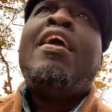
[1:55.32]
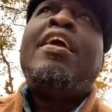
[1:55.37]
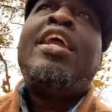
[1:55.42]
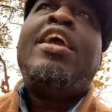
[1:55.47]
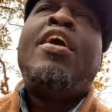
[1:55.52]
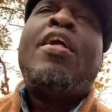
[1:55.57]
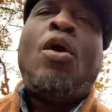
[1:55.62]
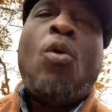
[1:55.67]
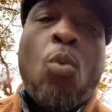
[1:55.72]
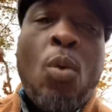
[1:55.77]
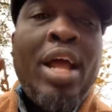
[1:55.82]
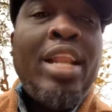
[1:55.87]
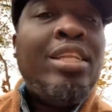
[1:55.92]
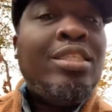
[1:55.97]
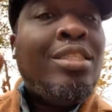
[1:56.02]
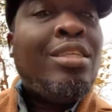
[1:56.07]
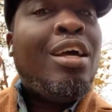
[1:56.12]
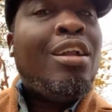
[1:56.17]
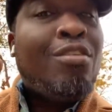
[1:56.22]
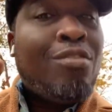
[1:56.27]
when
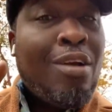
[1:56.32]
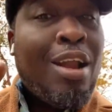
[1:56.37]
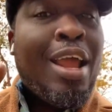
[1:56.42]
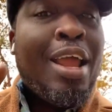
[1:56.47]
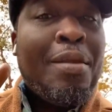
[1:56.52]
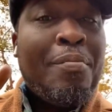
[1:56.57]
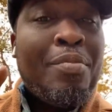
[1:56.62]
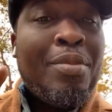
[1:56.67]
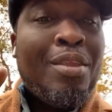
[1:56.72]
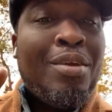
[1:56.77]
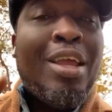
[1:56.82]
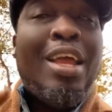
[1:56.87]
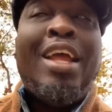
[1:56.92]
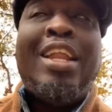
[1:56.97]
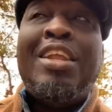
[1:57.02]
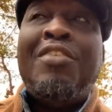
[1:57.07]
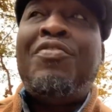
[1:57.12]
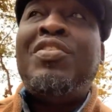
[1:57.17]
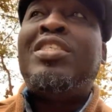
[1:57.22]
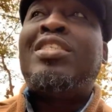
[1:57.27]
done right,
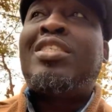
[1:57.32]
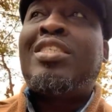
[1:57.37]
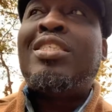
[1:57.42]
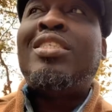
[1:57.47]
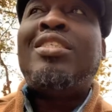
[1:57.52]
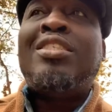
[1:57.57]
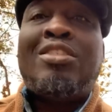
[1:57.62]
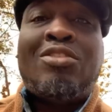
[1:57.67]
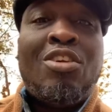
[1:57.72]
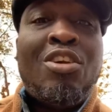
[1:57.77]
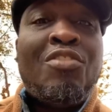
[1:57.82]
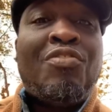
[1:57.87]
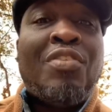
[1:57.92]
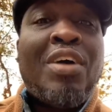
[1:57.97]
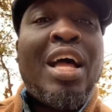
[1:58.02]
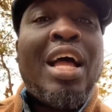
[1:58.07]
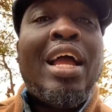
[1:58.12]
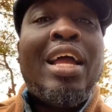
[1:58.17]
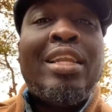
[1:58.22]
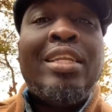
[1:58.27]
and if it's
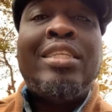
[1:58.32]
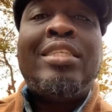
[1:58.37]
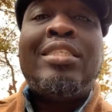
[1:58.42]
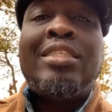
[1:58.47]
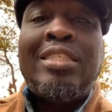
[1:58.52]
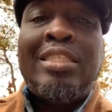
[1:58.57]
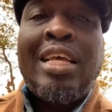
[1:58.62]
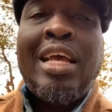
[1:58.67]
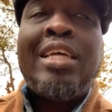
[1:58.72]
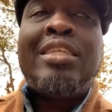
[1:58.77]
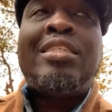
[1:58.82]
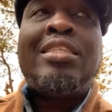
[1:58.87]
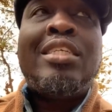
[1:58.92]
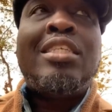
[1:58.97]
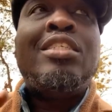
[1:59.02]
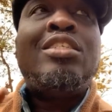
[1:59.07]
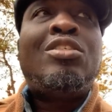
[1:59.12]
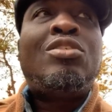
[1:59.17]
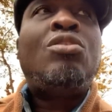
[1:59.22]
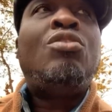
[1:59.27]
certified and it's
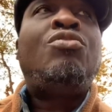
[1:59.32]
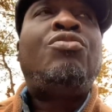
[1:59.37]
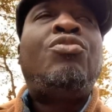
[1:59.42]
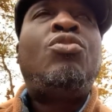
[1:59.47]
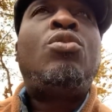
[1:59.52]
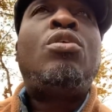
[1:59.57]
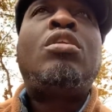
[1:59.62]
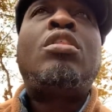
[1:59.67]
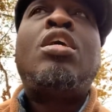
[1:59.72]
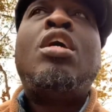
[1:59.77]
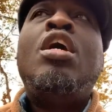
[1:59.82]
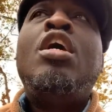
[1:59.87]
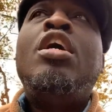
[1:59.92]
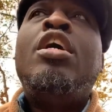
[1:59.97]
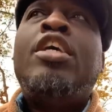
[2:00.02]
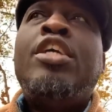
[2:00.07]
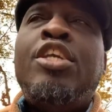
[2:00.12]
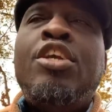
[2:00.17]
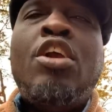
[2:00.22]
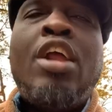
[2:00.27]
tested and so forth,
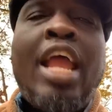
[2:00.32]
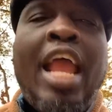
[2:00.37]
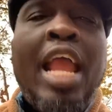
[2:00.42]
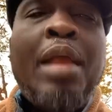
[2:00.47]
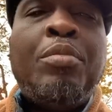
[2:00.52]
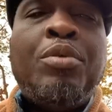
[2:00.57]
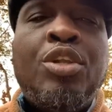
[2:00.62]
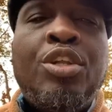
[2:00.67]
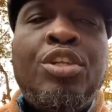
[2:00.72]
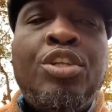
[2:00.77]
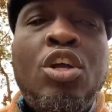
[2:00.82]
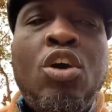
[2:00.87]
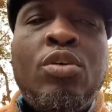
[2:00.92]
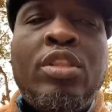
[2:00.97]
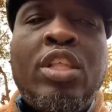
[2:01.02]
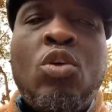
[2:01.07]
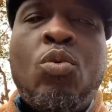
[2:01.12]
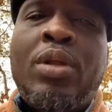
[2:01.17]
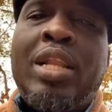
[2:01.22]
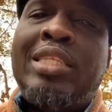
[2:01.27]
you're able to know
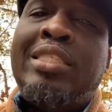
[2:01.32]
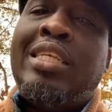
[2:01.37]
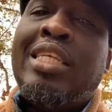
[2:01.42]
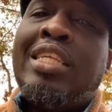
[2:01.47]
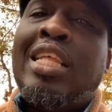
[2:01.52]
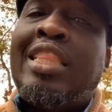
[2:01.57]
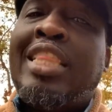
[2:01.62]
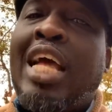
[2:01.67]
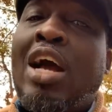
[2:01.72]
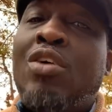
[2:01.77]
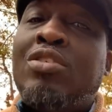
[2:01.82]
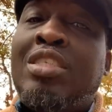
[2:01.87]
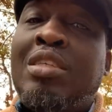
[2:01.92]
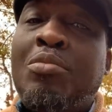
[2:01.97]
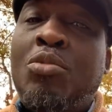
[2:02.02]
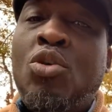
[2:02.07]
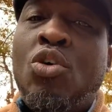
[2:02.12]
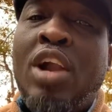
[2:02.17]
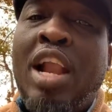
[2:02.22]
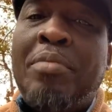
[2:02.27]
that when it says 1,000
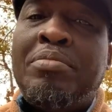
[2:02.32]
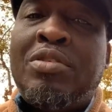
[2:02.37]
milligrams of